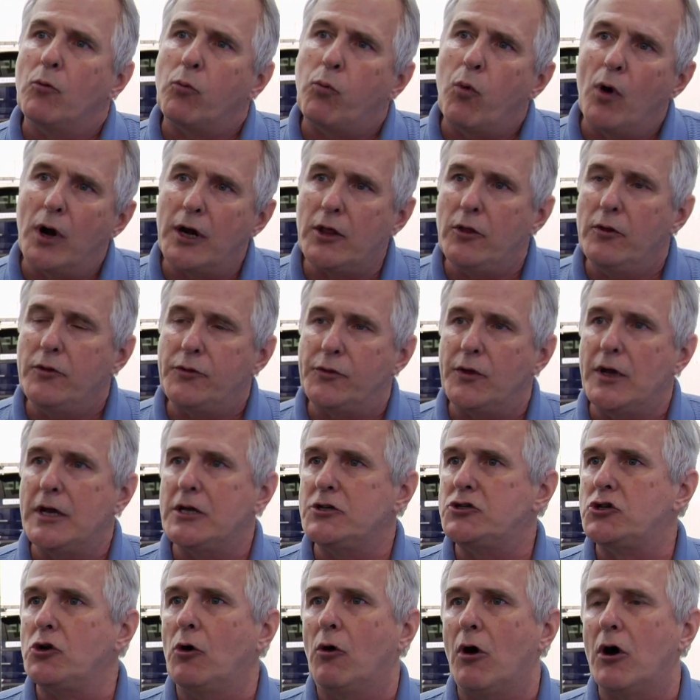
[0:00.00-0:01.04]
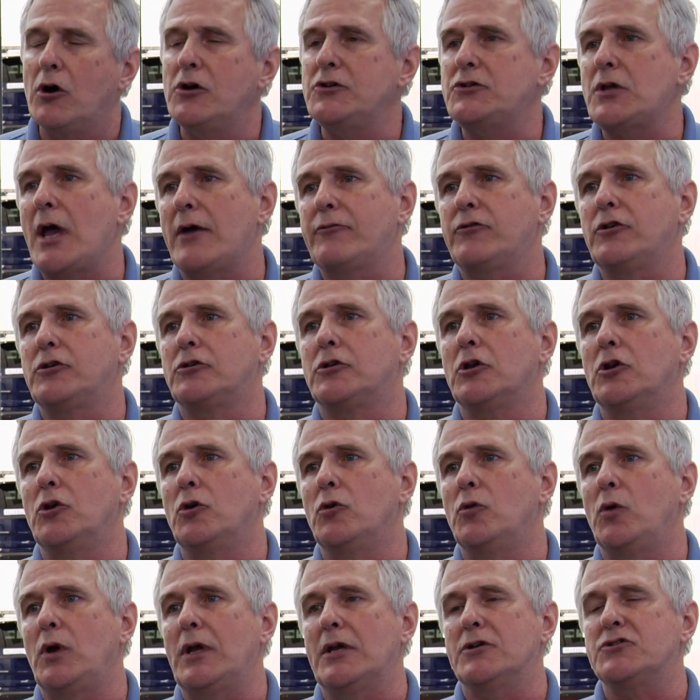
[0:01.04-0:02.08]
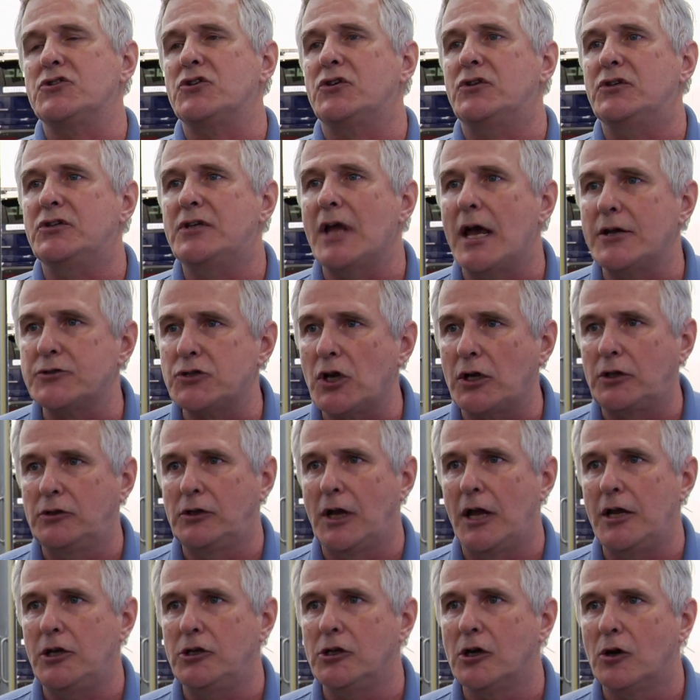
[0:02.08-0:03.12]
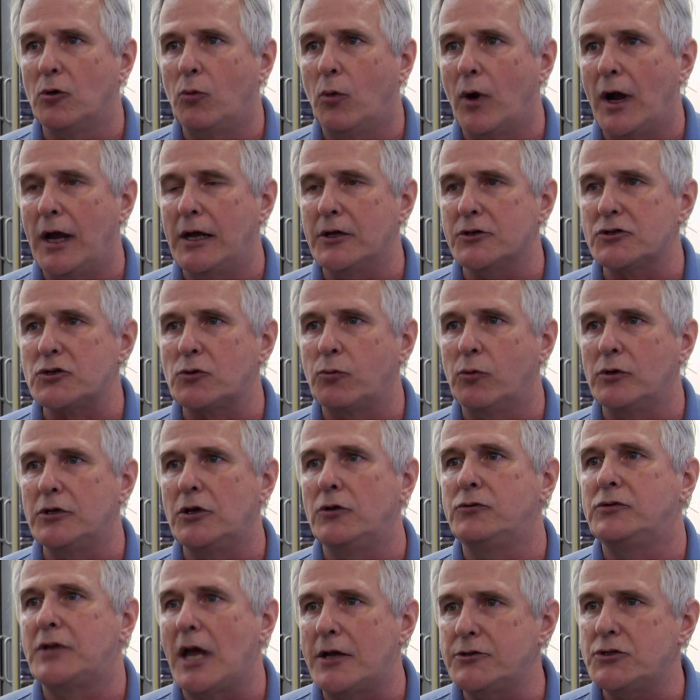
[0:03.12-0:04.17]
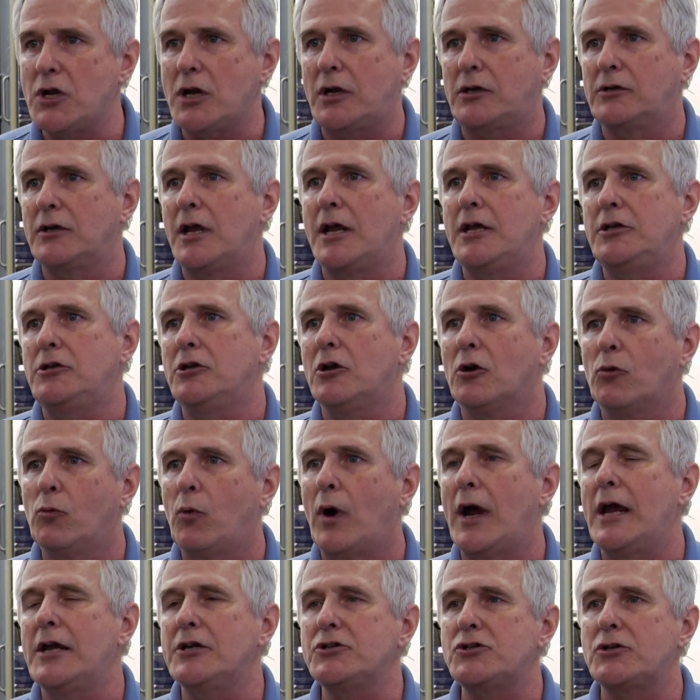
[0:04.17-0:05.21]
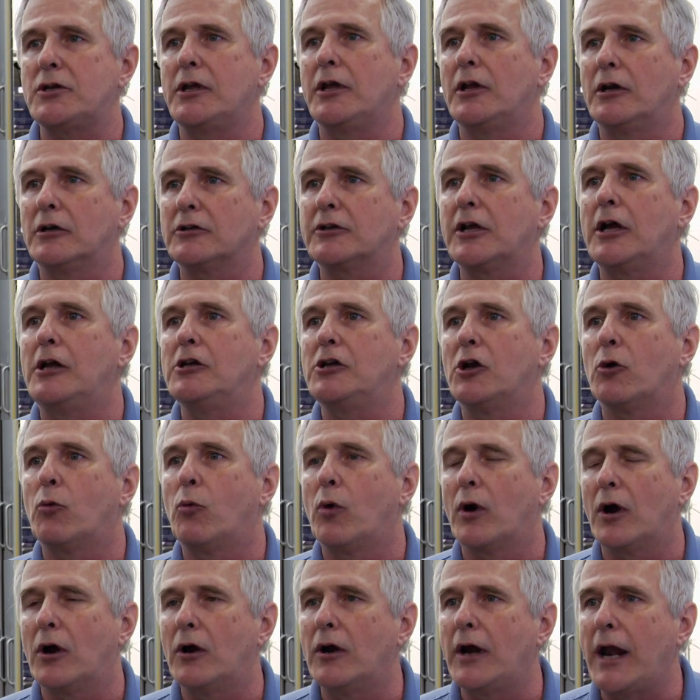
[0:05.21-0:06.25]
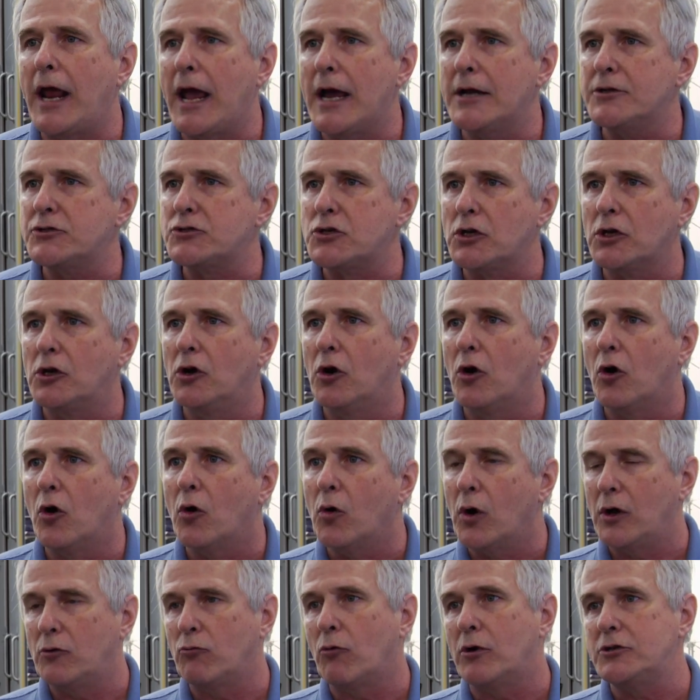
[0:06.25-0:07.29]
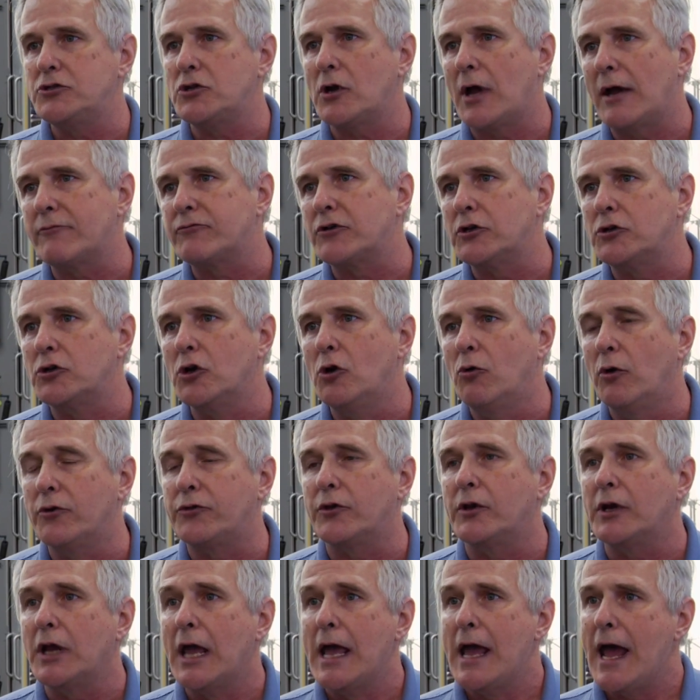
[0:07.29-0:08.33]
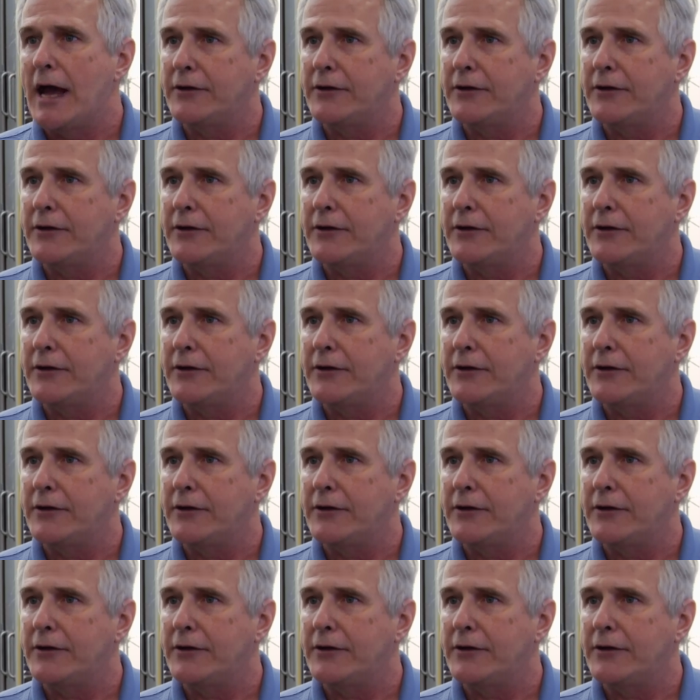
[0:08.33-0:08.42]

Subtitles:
One of the things you always have to do is designate your waste. When you designate your waste, it'll tell you where it has to go and what you have to do with it.